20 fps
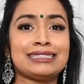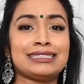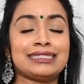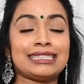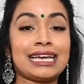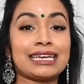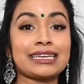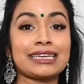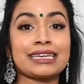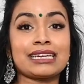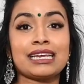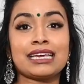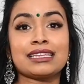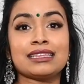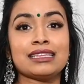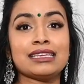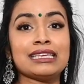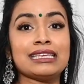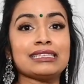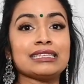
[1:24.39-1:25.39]
sagging like
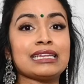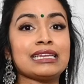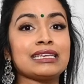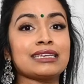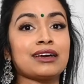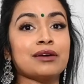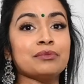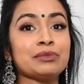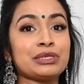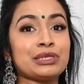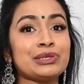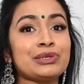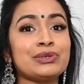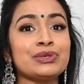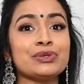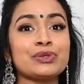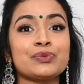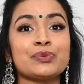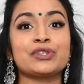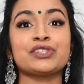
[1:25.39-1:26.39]
this and it comes
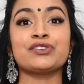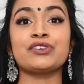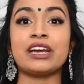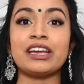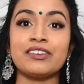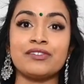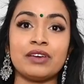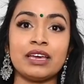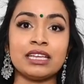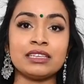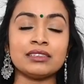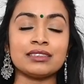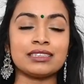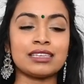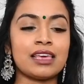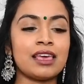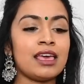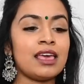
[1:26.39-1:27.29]
loose when you're at events.